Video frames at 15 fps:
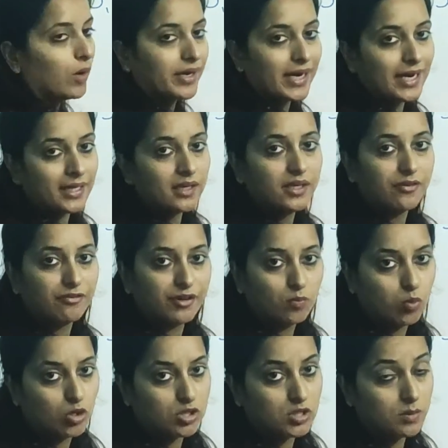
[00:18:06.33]
what are the
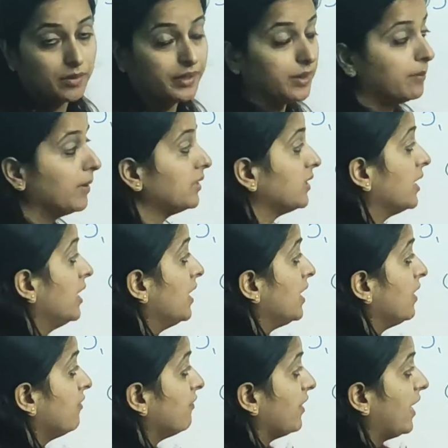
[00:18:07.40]
different possibility. But
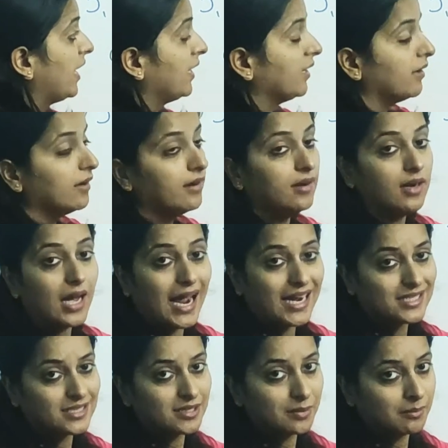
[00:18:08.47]
if n a
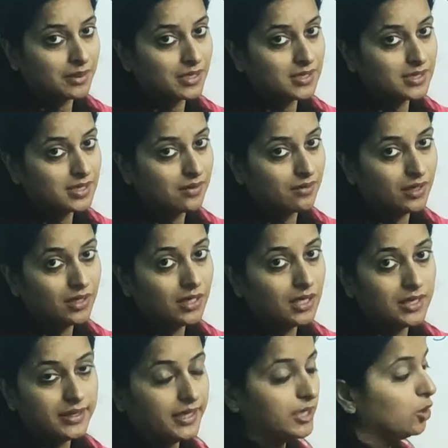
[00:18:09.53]
large number is given,
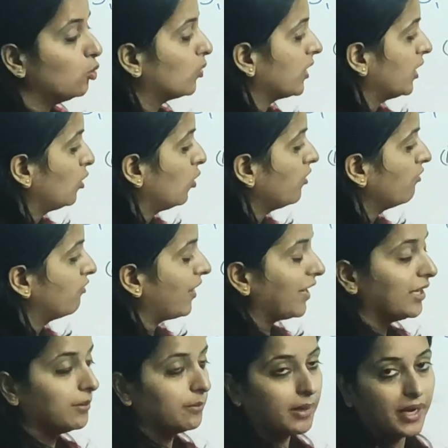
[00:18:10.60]
then you cannot
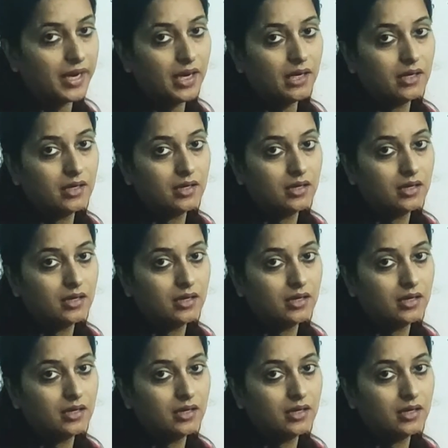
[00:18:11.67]
find by a